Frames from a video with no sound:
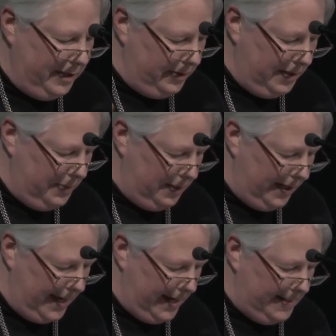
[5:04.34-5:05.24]
we don't
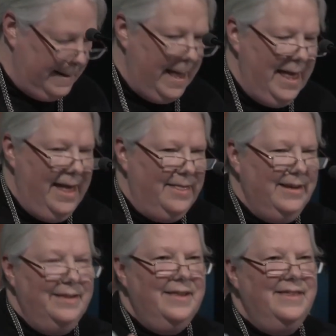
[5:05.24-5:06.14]
communicate?
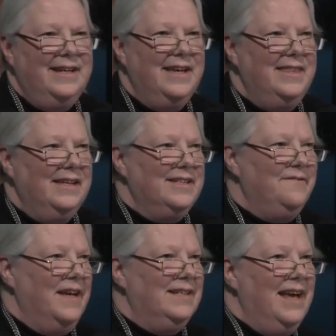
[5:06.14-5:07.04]
The other thing I think is
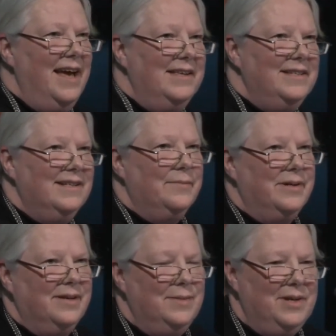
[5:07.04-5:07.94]
fantastic
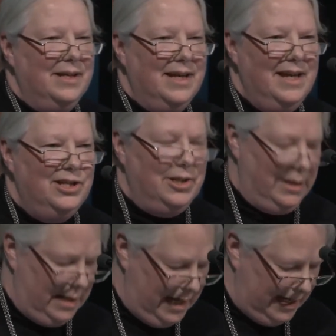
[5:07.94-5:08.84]
about
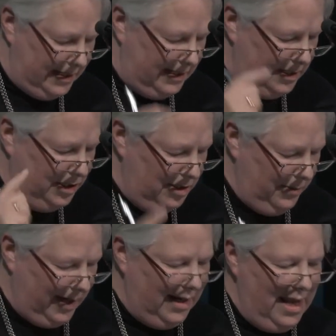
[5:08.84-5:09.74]
communication is to
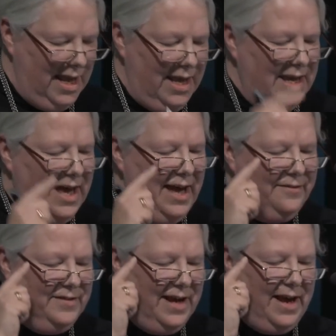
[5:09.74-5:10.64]
do it. You
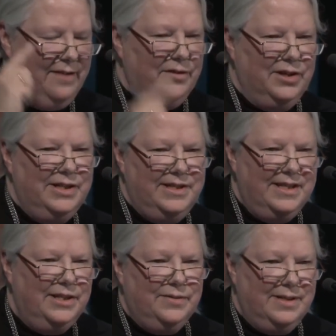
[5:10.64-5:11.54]
have to have good
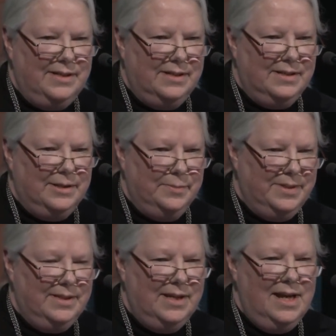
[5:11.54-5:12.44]
sensory
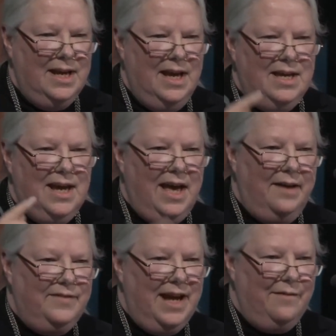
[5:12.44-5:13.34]
systems. You
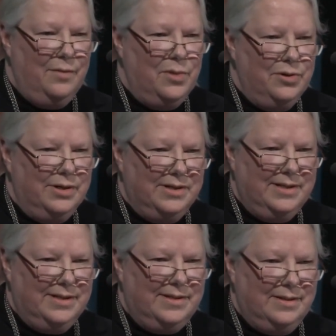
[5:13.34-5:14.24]
have to have a motor
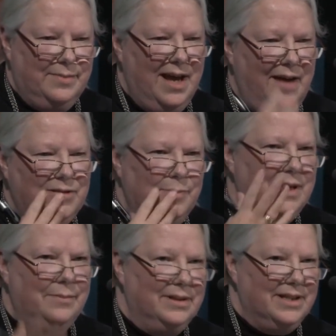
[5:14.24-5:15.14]
system. You have to be
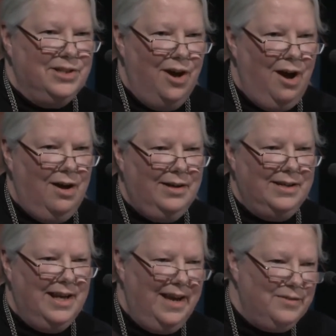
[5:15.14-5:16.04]
able to talk and
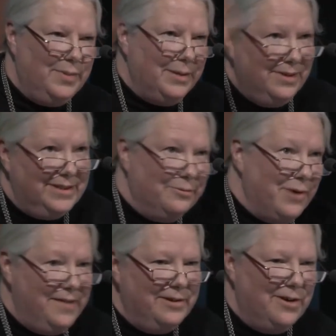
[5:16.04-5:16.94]
you have to be able to
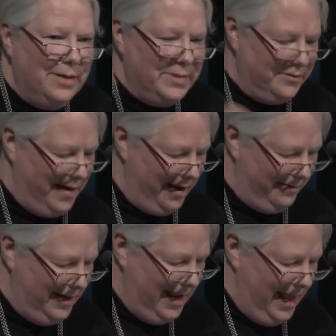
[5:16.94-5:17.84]
wave your arms around.